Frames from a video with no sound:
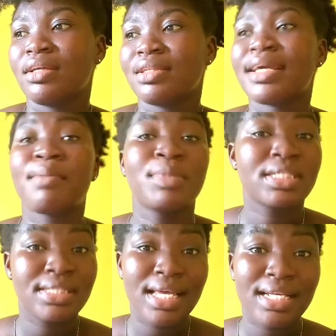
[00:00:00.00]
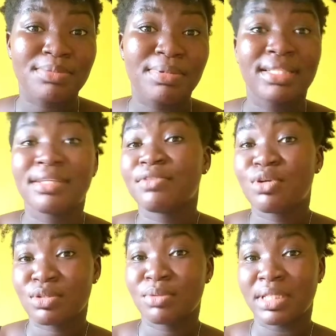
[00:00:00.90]
they are mistakes, but they've
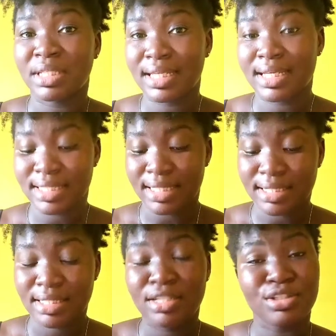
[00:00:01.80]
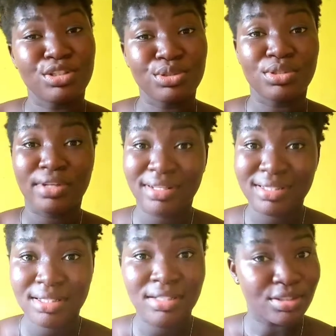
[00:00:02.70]
also been lessons. Do not
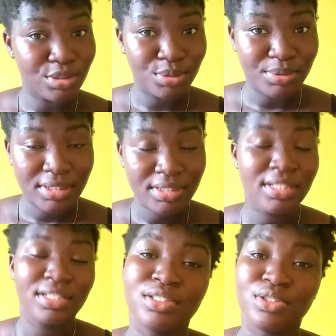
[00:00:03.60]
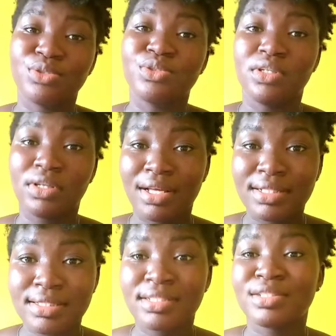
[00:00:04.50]
do it. Do not
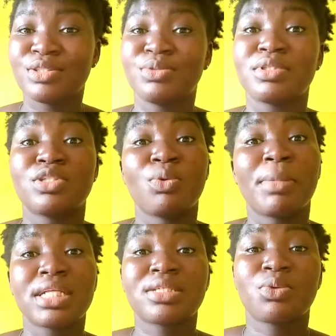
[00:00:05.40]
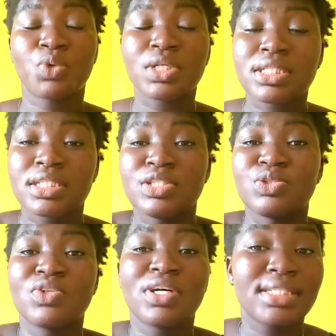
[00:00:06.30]
do it, no matter what. Do
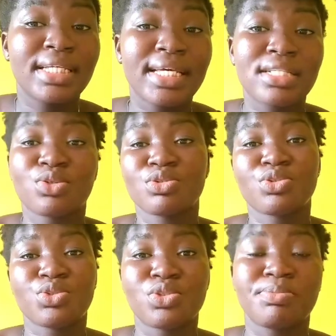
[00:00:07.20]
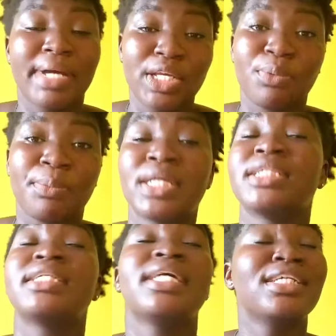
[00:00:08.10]
not get controlled by your
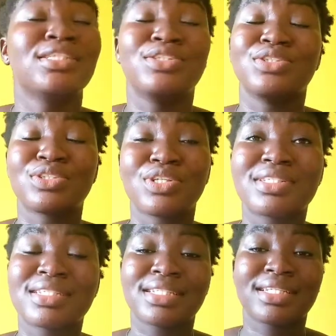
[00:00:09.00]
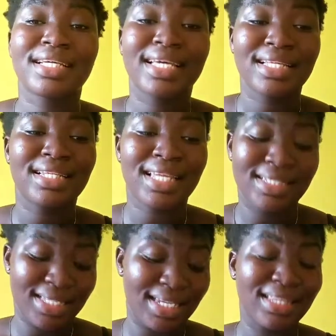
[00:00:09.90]
body. Do not
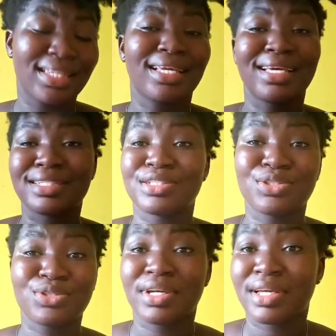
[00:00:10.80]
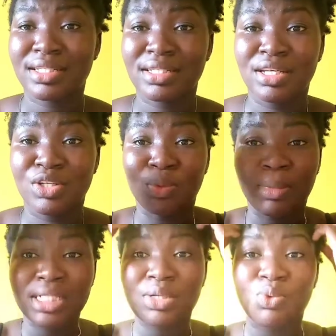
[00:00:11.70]
let anything get into your head. No
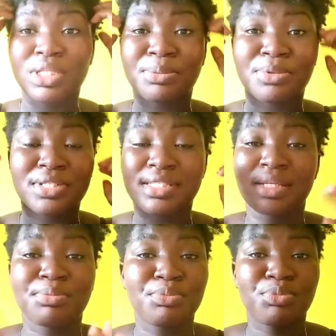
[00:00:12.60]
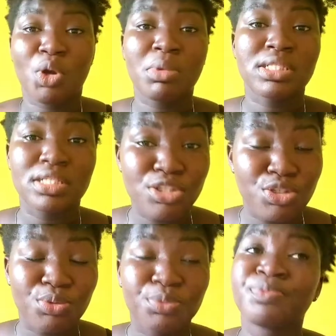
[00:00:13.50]
matter what the person promises
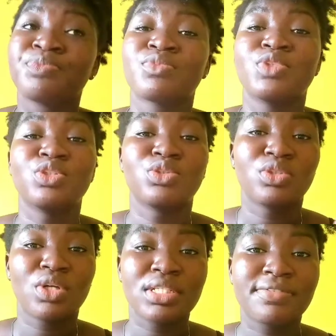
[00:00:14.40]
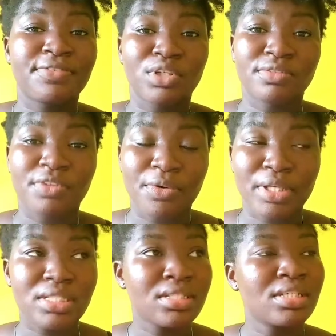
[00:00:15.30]
you, do not fall for
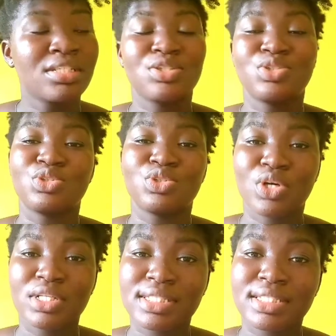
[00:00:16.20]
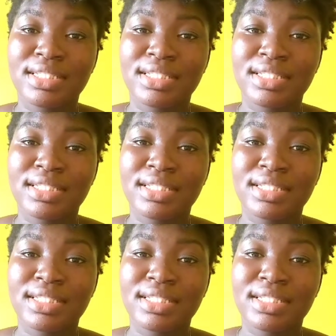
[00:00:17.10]
it. Do not